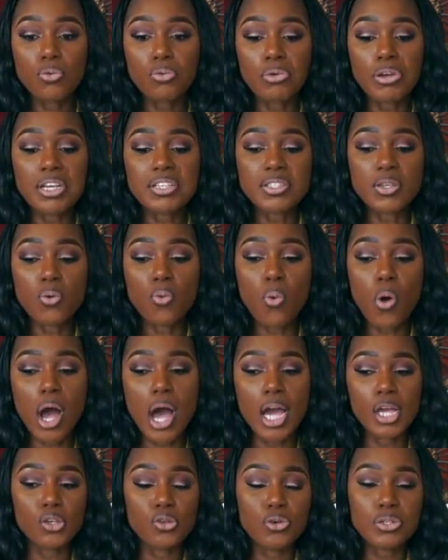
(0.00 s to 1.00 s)
Reason
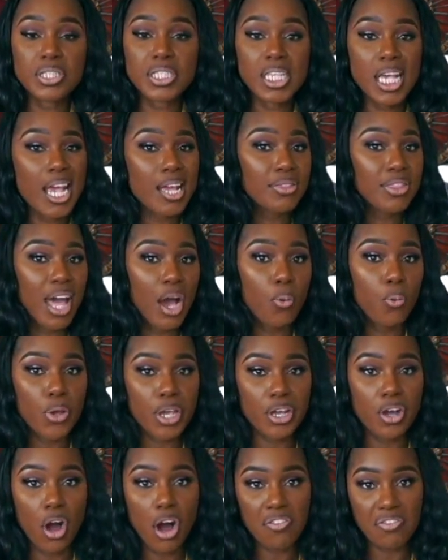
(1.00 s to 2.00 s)
why, you take that
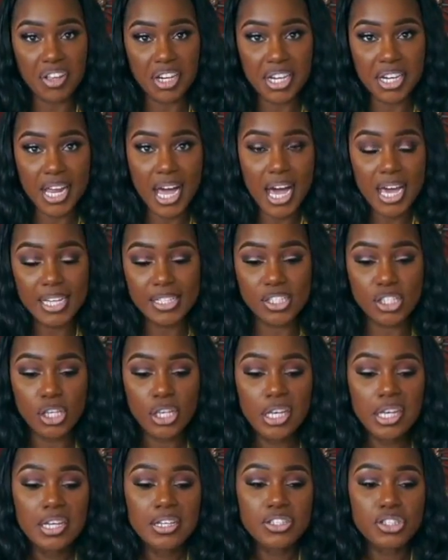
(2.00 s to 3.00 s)
wig off at night.
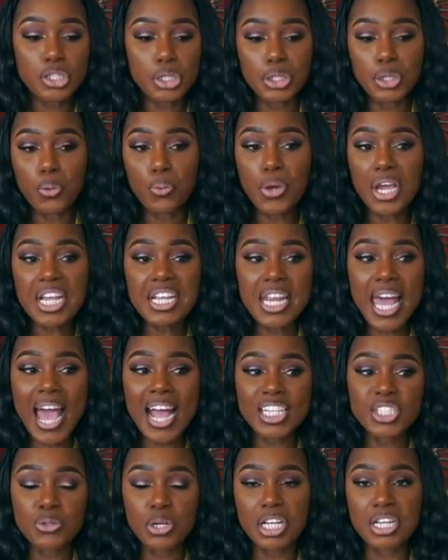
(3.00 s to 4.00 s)
So the wig
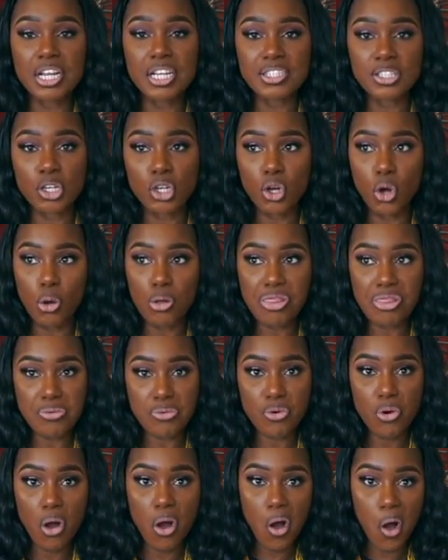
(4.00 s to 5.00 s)
actually doesn't go
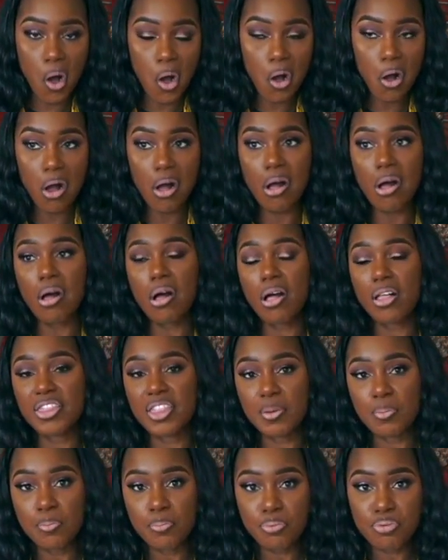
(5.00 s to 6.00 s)
through all
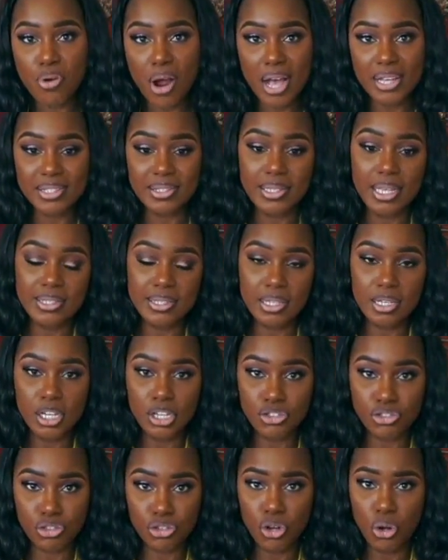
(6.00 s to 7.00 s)
the process it
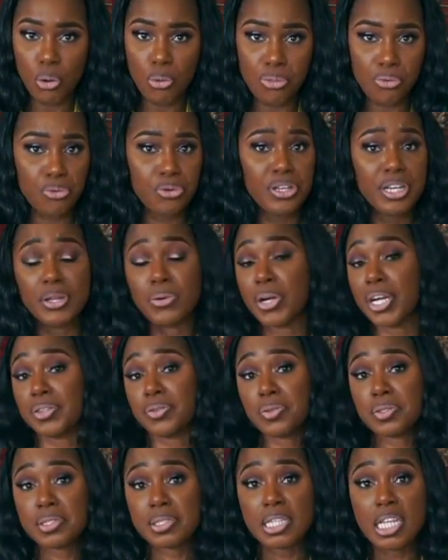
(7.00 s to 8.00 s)
needs to go through. You don't
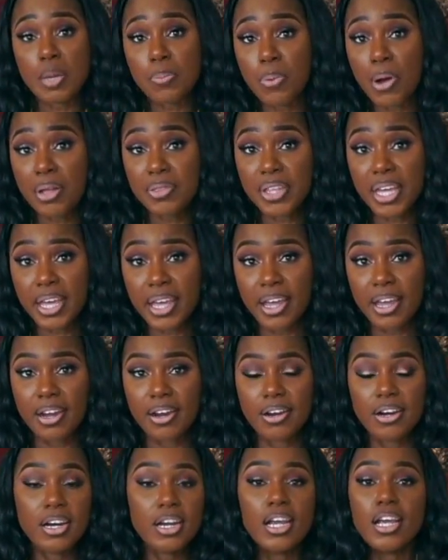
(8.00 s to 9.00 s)
get to sleep on the
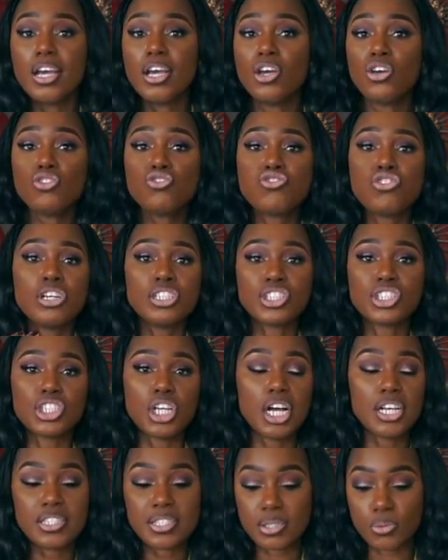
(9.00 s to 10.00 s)
hair. You're
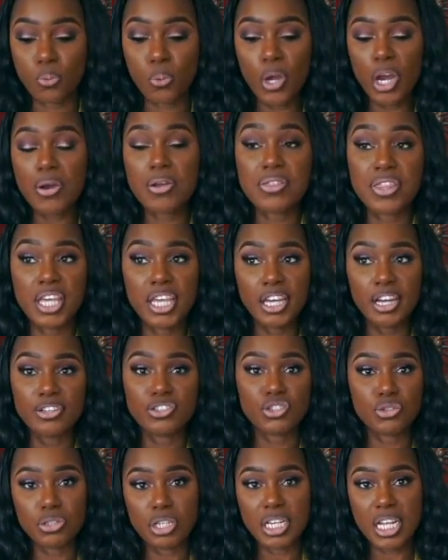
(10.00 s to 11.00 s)
just wearing the hair
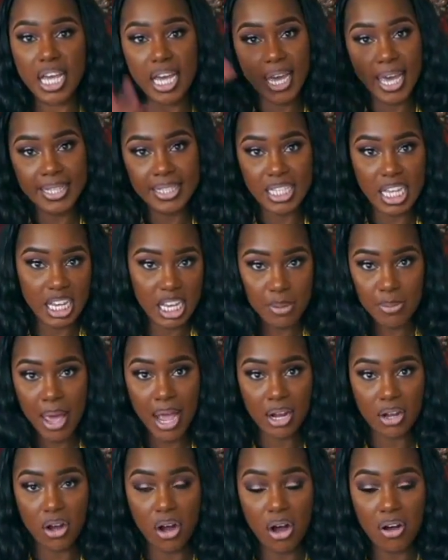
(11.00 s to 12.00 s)
during the day and take it
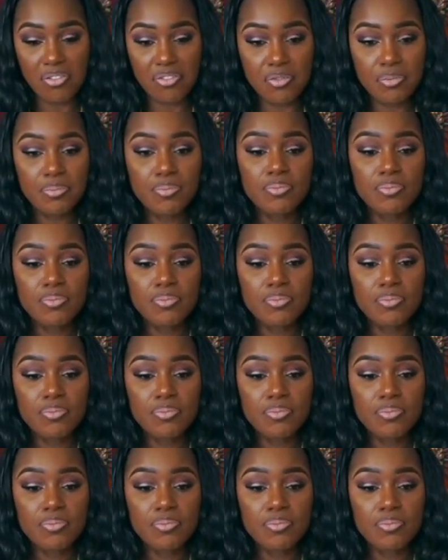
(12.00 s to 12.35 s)
back off.